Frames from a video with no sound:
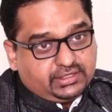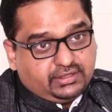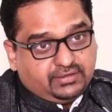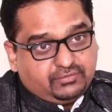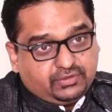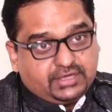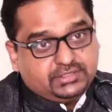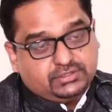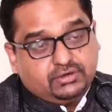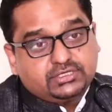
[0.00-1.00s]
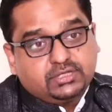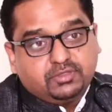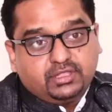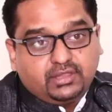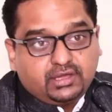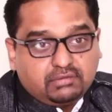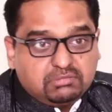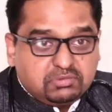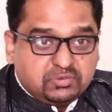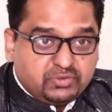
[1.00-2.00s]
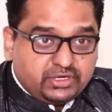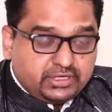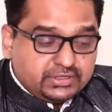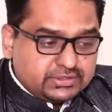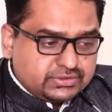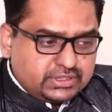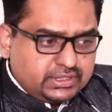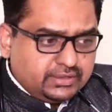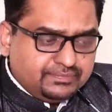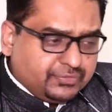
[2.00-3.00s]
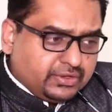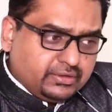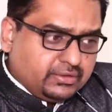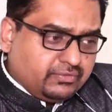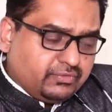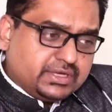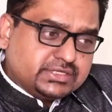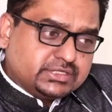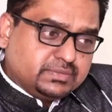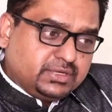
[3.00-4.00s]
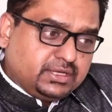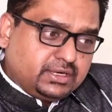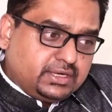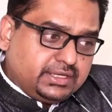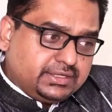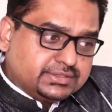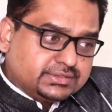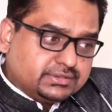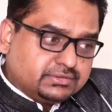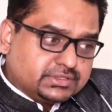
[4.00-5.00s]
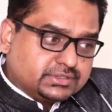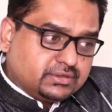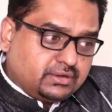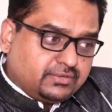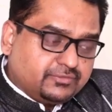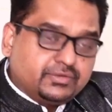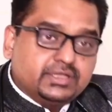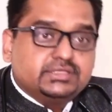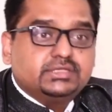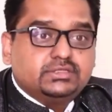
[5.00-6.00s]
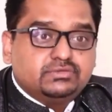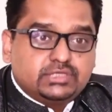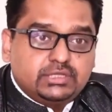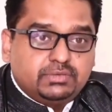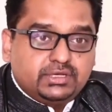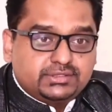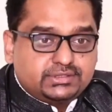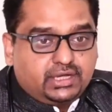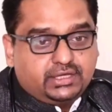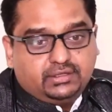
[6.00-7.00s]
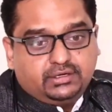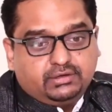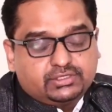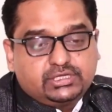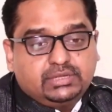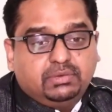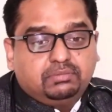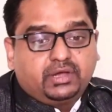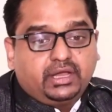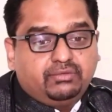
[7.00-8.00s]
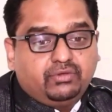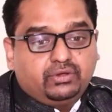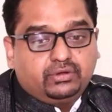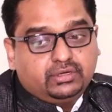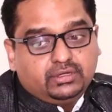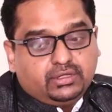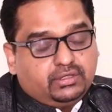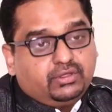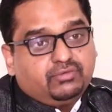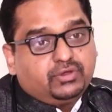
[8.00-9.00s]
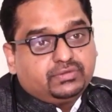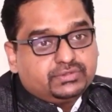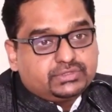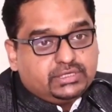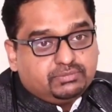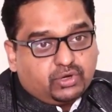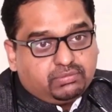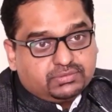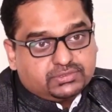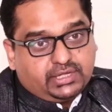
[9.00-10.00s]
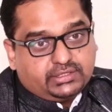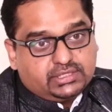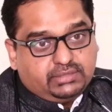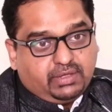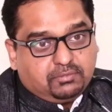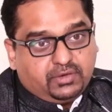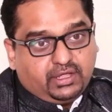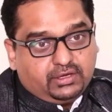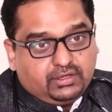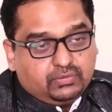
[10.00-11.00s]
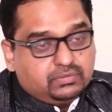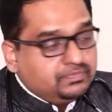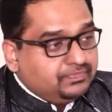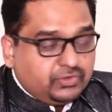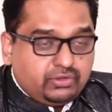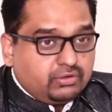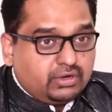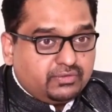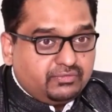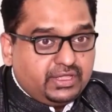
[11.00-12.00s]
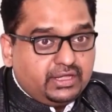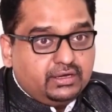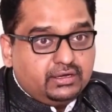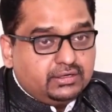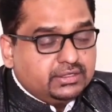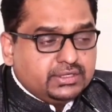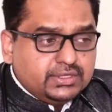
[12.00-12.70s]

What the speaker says: and therefore that is not something that can be permitted in the society. Very similarly is the risk of excessive sleepiness. Either you're sleep deprived, or you have one of the sleep problems like sleep apnea, and you're not awake, alert.